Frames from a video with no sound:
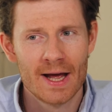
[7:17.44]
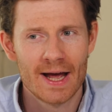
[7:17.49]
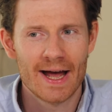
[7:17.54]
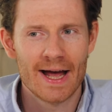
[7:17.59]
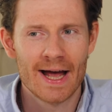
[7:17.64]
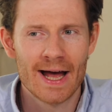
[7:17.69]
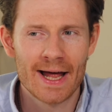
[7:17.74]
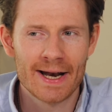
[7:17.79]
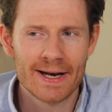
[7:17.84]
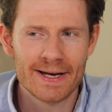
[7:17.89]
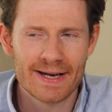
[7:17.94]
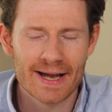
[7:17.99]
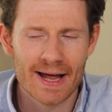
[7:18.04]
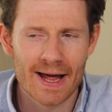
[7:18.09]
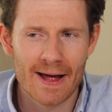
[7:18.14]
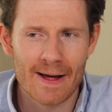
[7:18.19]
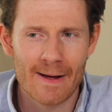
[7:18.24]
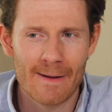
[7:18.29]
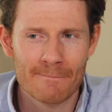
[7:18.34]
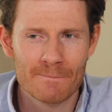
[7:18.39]
and
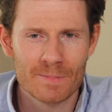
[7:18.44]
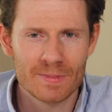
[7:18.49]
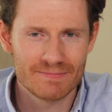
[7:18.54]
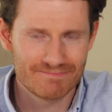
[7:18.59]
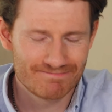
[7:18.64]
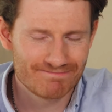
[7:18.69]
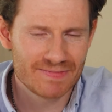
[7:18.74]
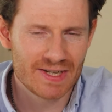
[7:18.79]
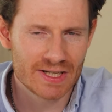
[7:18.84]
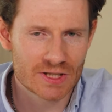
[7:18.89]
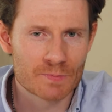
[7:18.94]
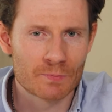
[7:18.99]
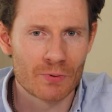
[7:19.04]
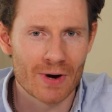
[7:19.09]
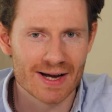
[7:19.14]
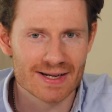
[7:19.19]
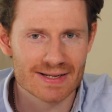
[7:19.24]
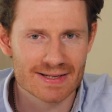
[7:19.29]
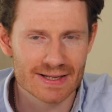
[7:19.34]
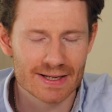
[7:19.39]
um, it's
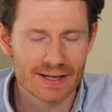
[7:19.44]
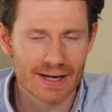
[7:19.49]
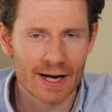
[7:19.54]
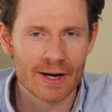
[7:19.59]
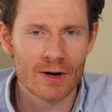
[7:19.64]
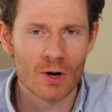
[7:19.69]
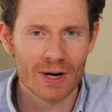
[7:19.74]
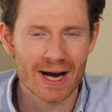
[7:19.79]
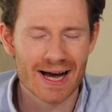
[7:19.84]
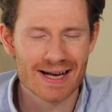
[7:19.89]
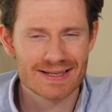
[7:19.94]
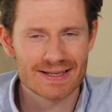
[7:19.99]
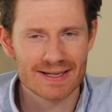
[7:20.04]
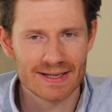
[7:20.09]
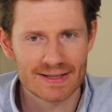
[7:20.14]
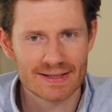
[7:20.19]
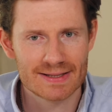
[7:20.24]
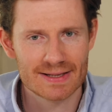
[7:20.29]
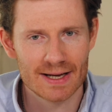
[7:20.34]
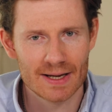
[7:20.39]
pricey. I know, guys,
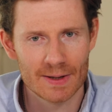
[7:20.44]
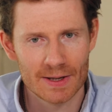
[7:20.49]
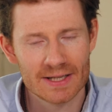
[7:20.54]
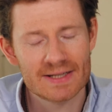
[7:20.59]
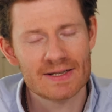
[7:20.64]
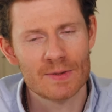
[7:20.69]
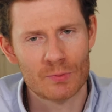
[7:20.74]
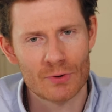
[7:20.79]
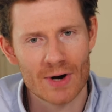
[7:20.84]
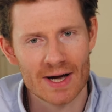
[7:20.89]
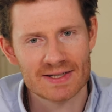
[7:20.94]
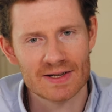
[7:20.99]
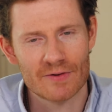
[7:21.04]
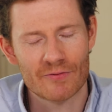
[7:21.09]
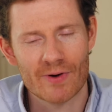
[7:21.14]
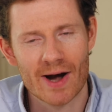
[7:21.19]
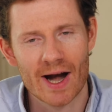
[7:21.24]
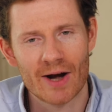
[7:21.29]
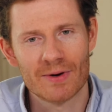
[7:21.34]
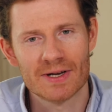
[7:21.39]
it's a it's a pricey
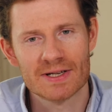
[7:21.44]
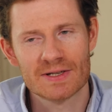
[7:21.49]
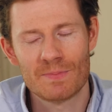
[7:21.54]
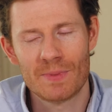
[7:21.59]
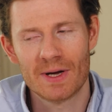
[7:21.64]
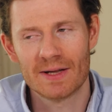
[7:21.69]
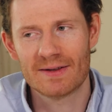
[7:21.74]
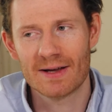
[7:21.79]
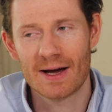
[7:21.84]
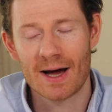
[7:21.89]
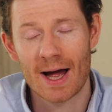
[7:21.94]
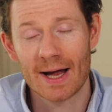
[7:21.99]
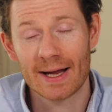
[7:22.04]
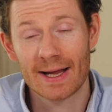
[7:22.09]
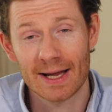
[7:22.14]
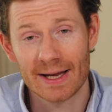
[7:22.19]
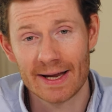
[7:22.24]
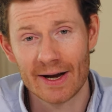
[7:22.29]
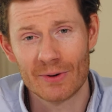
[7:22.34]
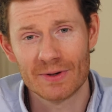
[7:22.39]
fragrance, but I
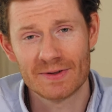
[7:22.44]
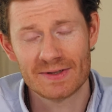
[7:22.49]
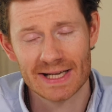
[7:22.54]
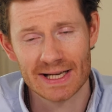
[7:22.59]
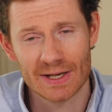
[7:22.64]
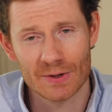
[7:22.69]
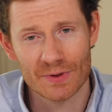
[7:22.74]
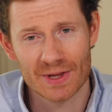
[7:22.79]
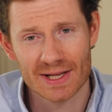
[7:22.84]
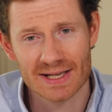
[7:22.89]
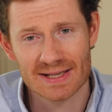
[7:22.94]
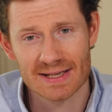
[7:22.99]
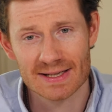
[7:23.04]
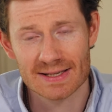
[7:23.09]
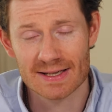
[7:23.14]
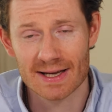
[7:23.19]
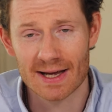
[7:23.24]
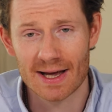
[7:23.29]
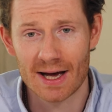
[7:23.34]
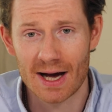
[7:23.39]
can guarantee you this
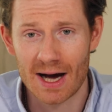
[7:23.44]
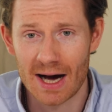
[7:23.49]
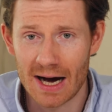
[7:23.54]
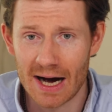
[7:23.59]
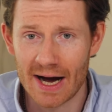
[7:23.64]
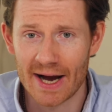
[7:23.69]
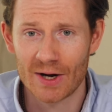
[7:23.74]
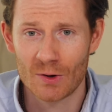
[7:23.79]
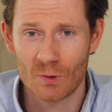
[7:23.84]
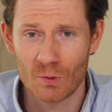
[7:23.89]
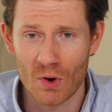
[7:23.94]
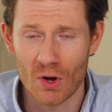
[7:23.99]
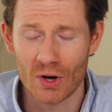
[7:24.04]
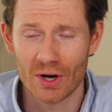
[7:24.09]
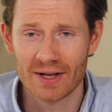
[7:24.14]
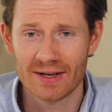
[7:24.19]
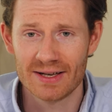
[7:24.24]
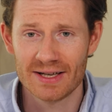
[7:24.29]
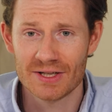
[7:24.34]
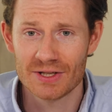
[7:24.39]
is a high
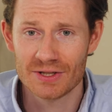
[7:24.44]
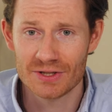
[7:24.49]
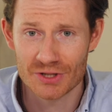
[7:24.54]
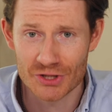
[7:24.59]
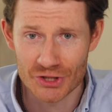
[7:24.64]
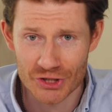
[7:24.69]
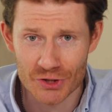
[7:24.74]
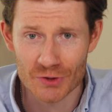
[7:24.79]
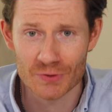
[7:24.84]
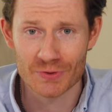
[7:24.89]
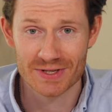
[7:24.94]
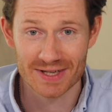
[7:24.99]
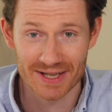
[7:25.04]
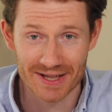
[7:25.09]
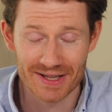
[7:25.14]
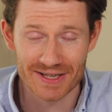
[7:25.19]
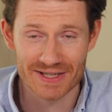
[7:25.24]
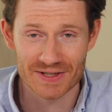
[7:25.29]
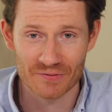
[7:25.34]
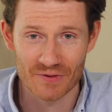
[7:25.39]
quality juice in
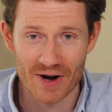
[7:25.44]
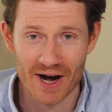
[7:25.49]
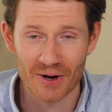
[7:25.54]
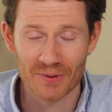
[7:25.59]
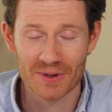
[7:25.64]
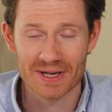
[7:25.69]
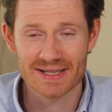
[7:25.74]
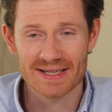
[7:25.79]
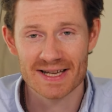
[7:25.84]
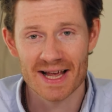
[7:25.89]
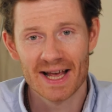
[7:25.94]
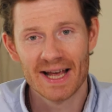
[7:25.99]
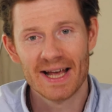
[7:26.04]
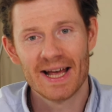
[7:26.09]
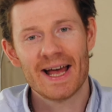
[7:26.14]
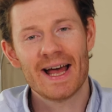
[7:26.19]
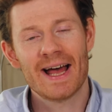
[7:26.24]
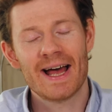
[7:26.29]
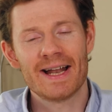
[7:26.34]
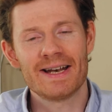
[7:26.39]
this fragrance.
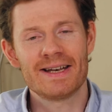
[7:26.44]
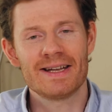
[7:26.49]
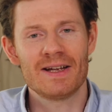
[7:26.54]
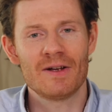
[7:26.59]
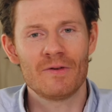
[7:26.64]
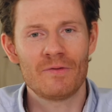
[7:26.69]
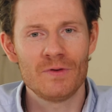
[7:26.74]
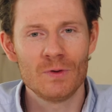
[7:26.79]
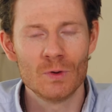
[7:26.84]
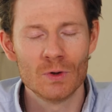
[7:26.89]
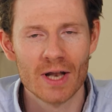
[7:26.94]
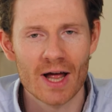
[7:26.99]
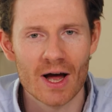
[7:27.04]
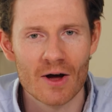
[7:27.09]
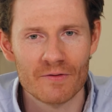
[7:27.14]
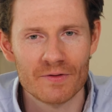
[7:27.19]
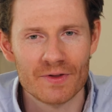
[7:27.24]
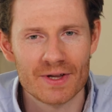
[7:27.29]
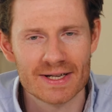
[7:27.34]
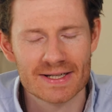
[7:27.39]
And if you
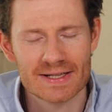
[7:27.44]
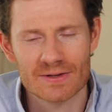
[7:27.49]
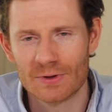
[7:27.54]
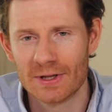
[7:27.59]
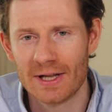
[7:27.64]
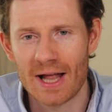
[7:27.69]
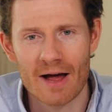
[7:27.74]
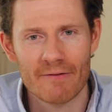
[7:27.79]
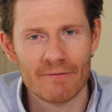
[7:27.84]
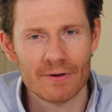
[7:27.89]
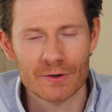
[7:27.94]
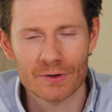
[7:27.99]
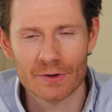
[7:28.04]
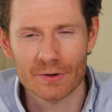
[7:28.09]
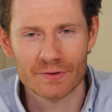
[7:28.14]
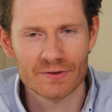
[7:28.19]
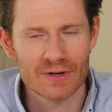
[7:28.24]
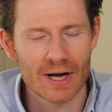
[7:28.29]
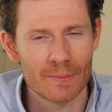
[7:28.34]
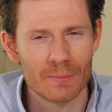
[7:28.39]
love this
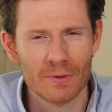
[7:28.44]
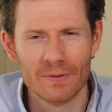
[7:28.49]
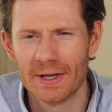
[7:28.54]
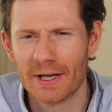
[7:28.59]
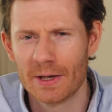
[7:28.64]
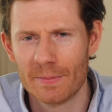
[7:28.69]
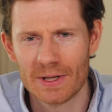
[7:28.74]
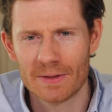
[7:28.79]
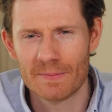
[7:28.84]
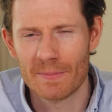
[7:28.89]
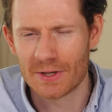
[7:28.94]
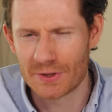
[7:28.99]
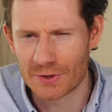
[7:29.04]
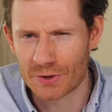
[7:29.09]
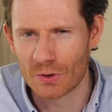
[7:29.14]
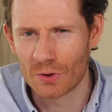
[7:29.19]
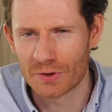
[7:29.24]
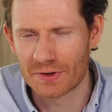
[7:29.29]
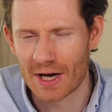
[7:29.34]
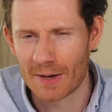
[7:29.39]
lavender type, a little bit
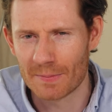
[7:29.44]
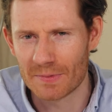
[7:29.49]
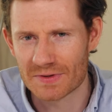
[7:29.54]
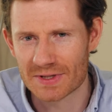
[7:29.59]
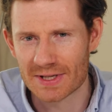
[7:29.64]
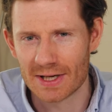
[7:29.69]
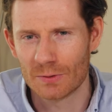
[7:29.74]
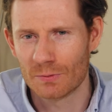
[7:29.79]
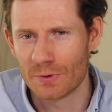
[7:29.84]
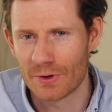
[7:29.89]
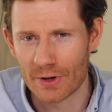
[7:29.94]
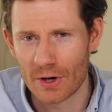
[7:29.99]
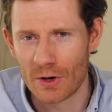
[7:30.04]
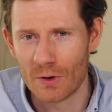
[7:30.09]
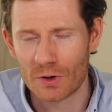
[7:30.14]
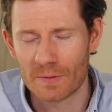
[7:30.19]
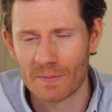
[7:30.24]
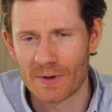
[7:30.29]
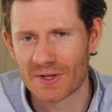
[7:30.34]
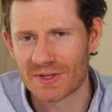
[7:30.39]
mature type of scent with
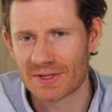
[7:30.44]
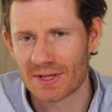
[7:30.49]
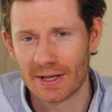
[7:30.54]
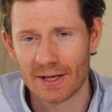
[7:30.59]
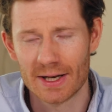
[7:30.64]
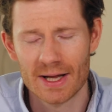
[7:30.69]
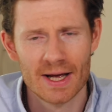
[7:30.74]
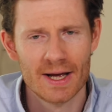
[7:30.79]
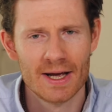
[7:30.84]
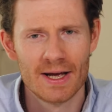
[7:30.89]
oak moss and